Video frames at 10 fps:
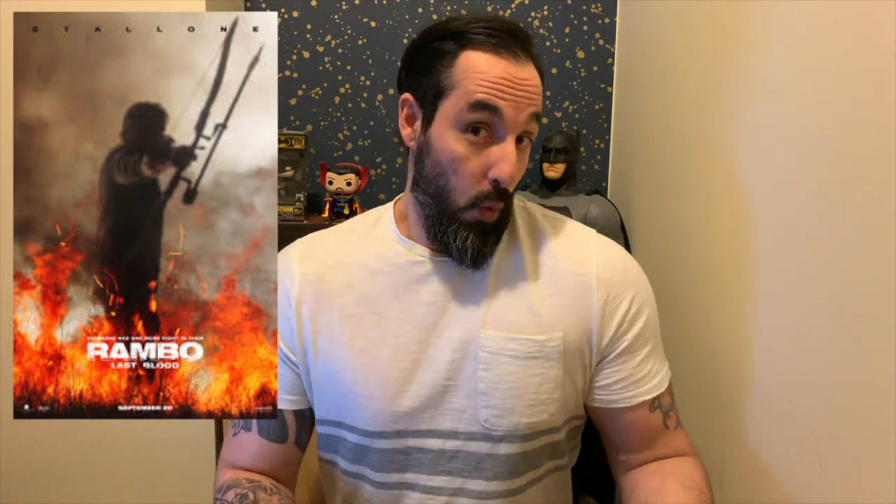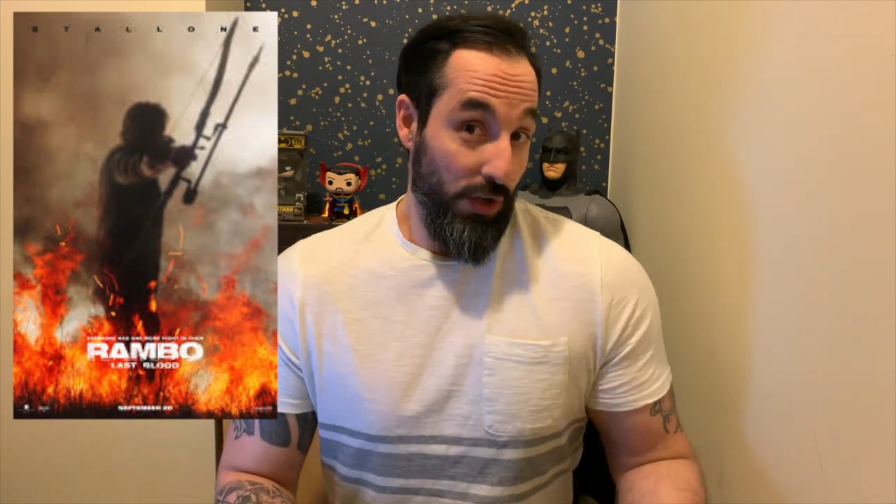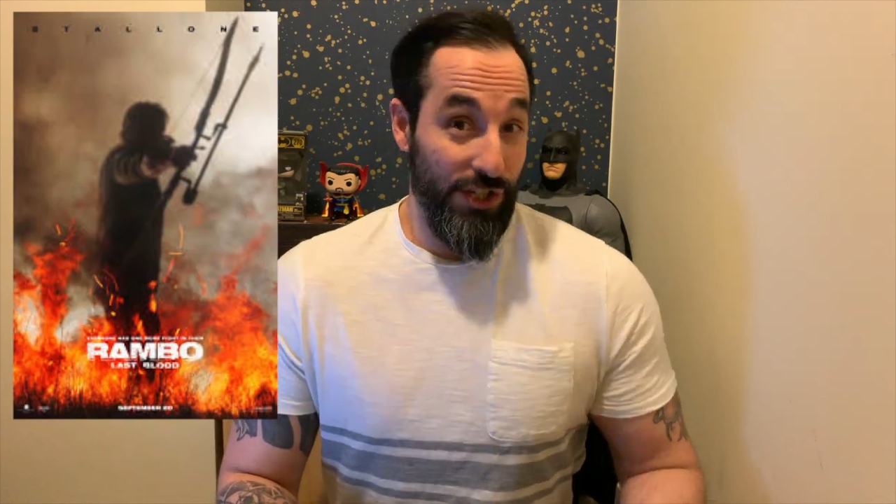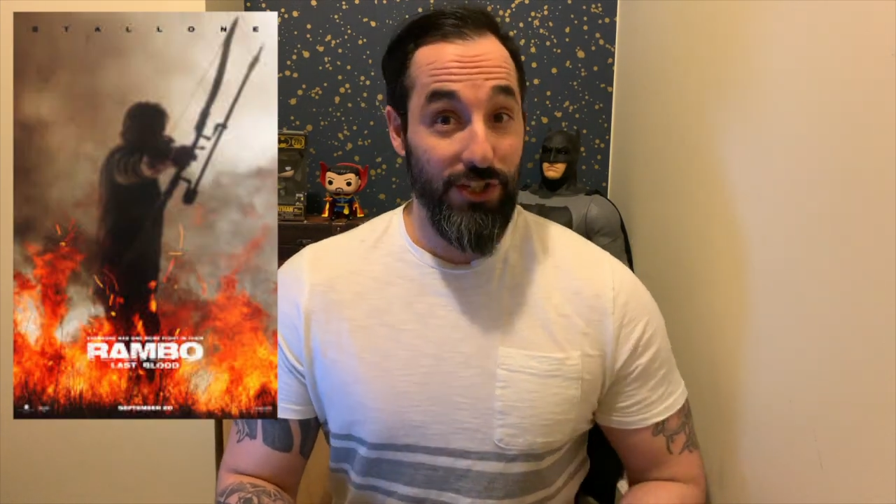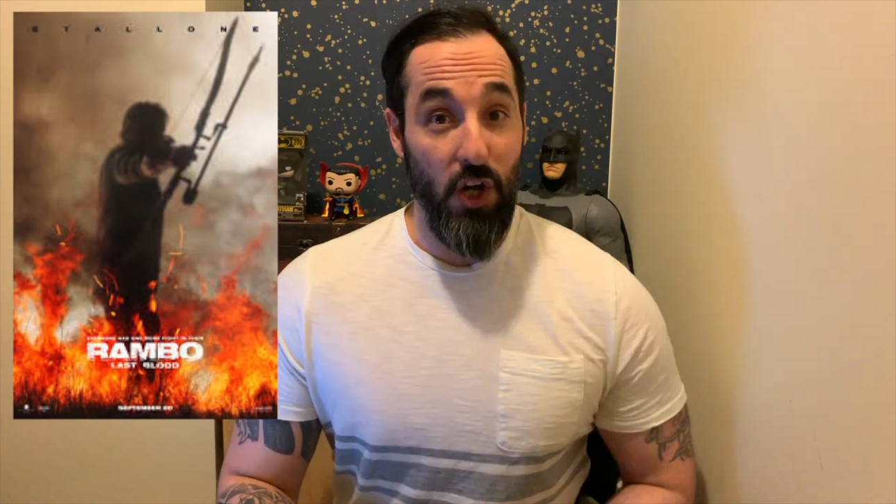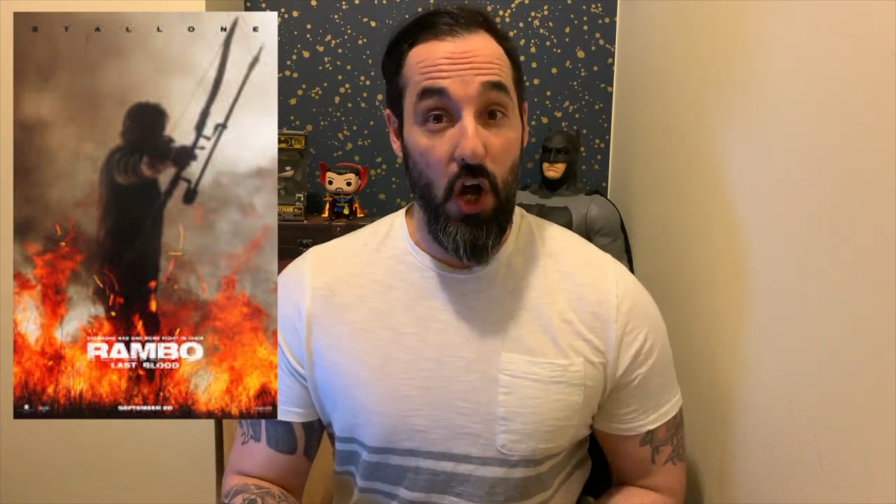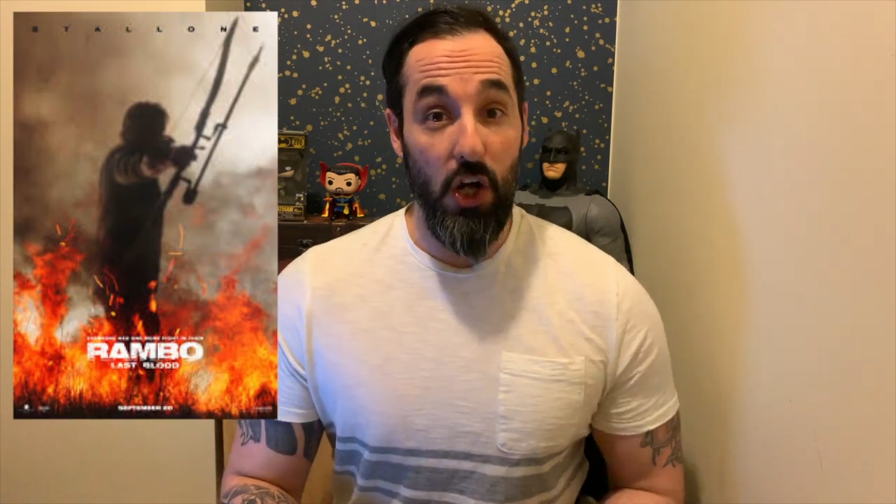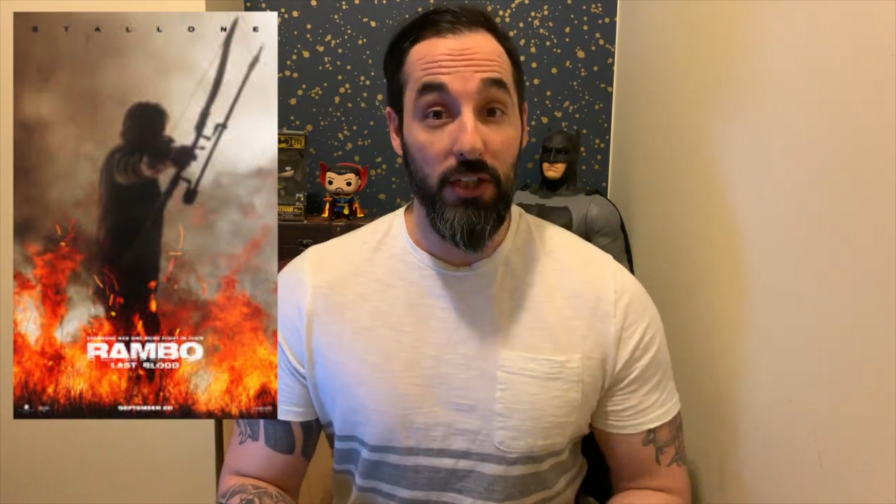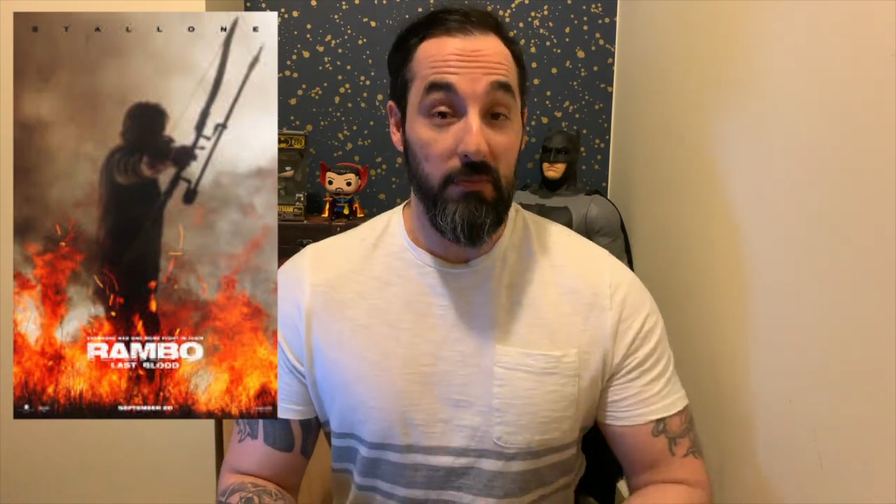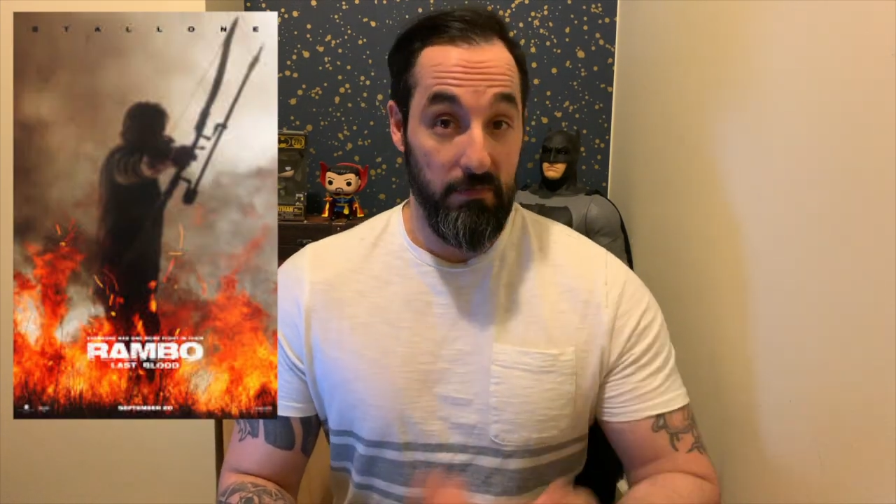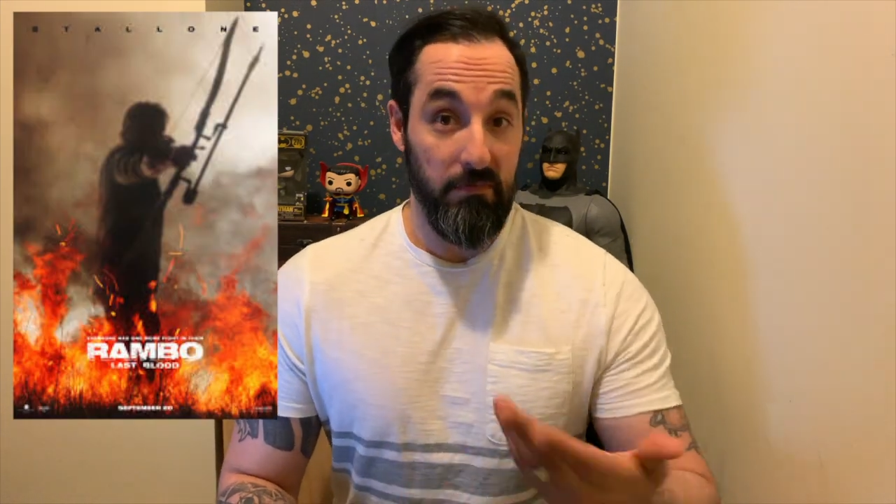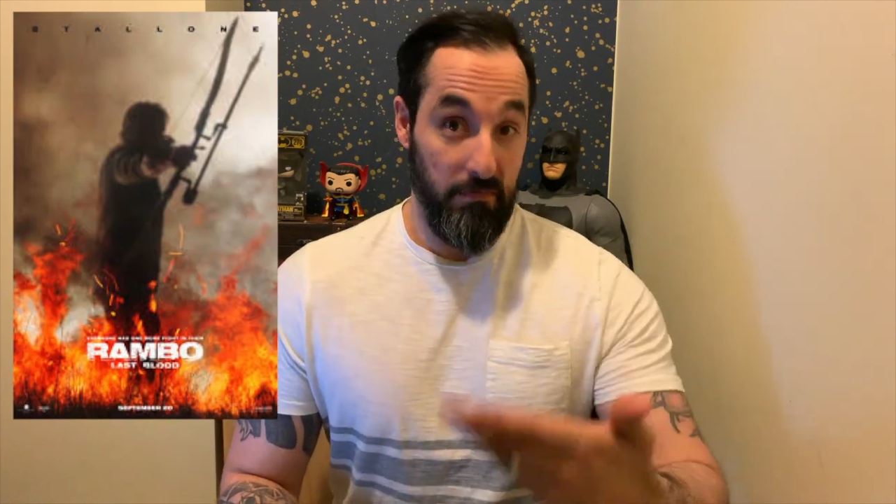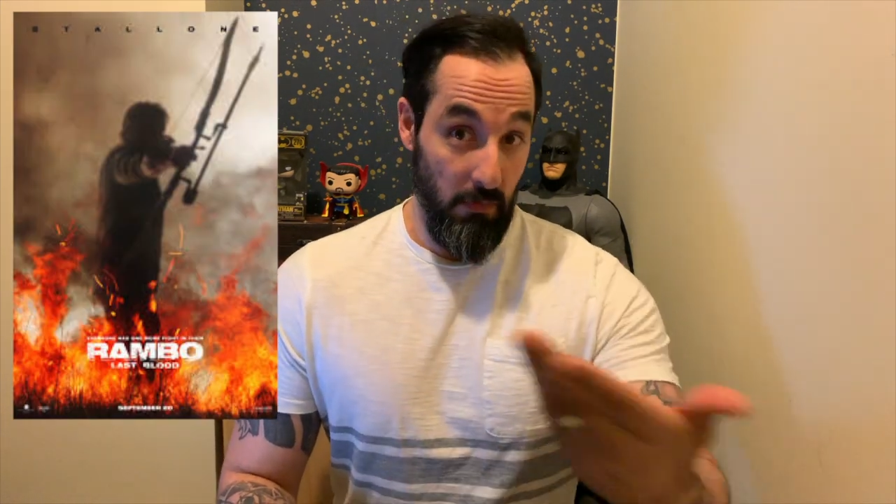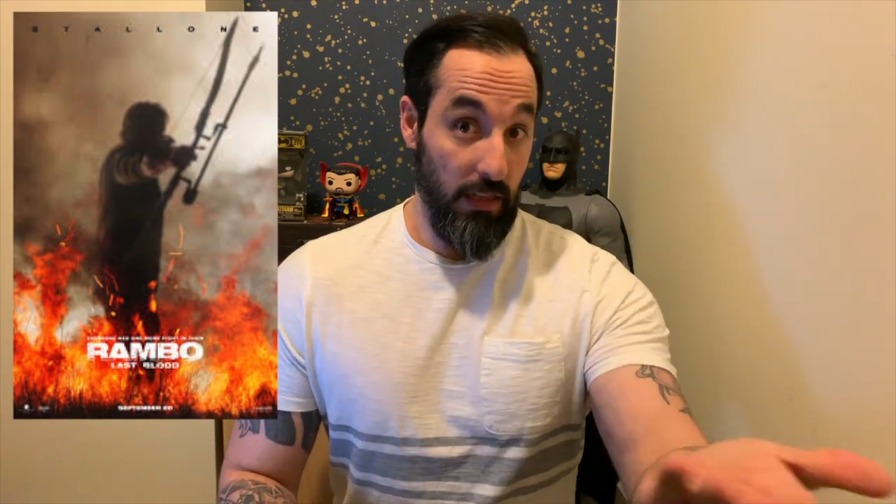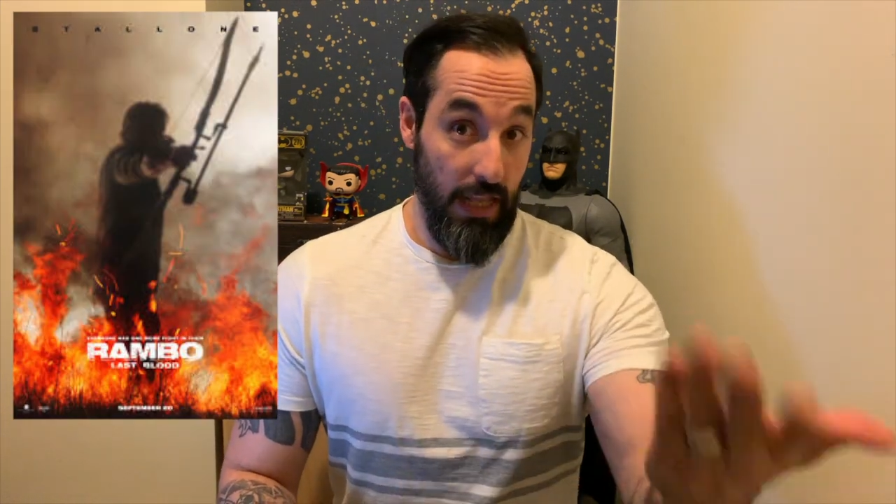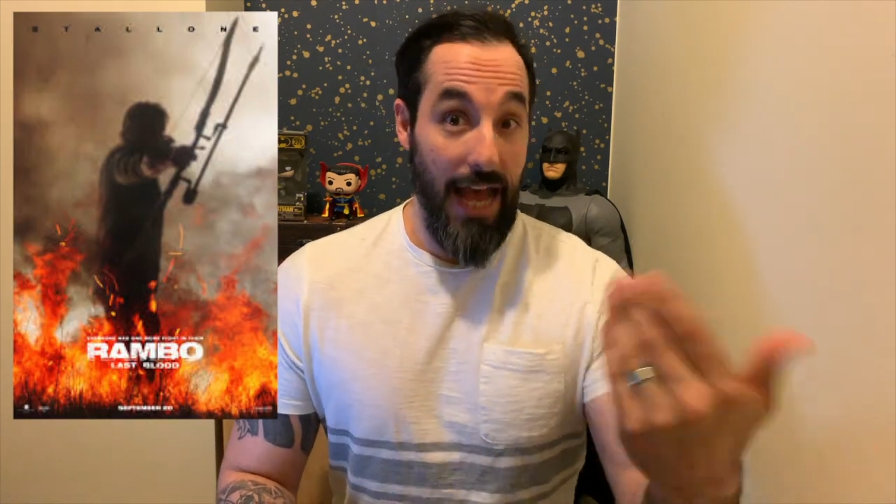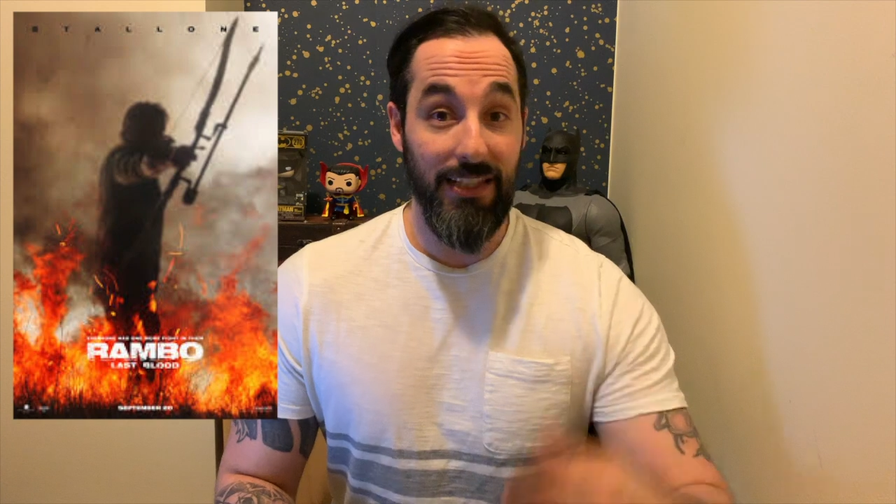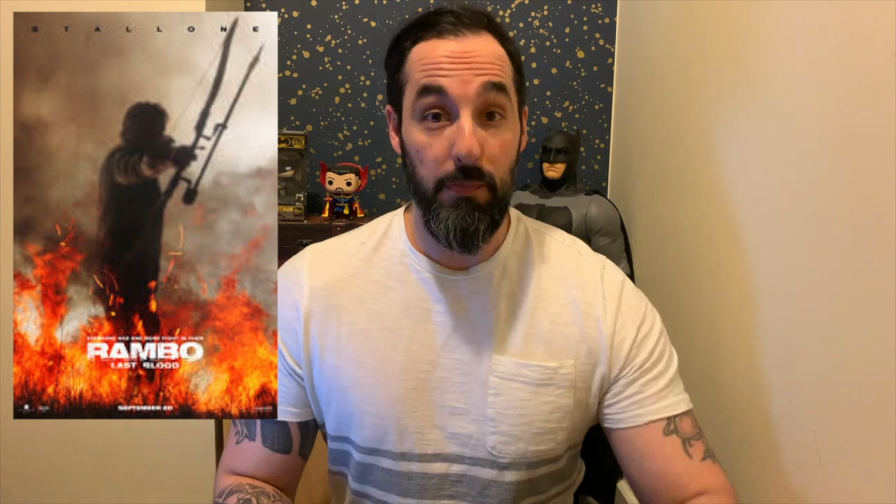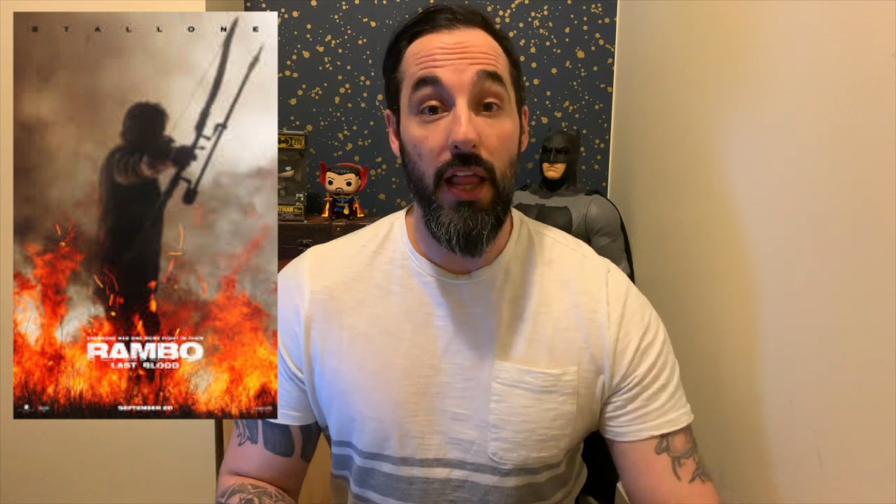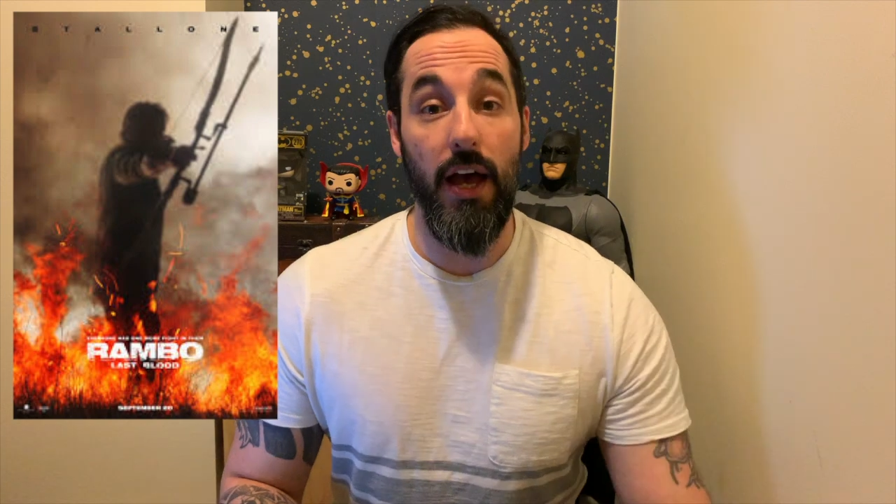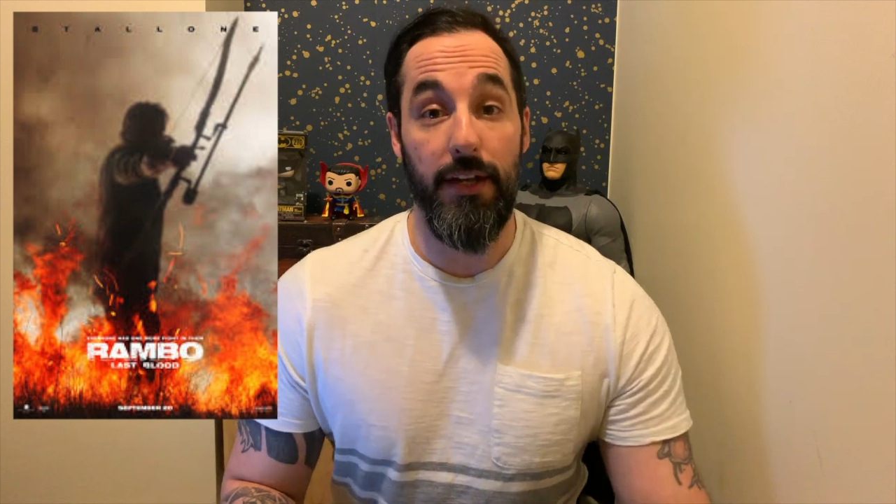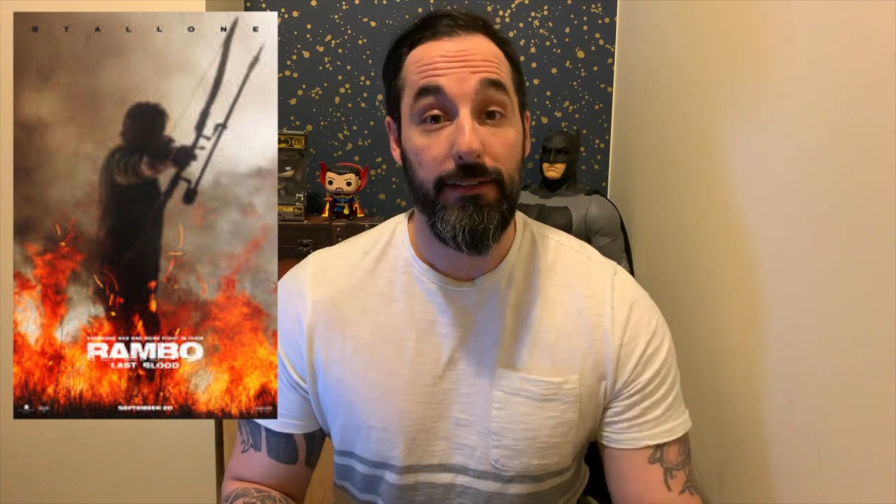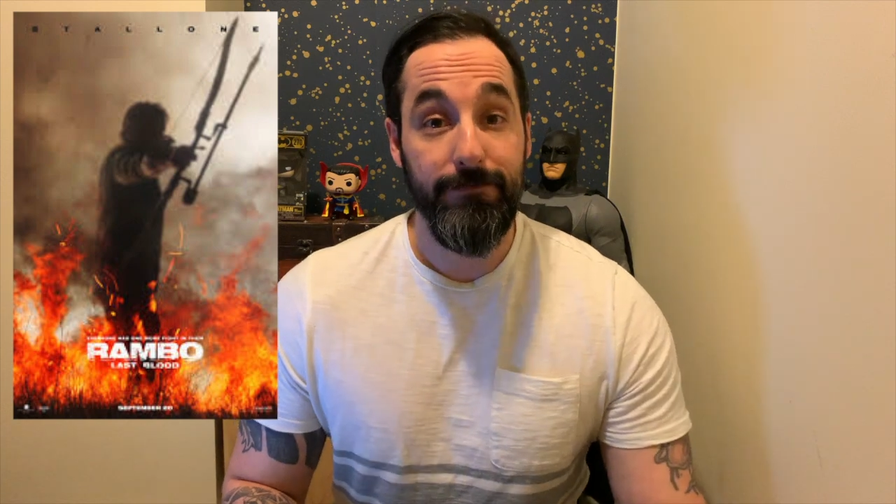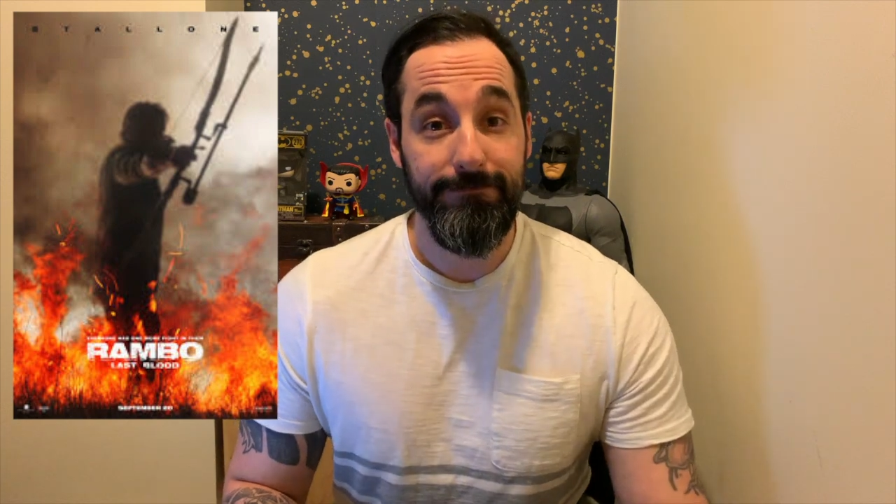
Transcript: which is called Last Blood.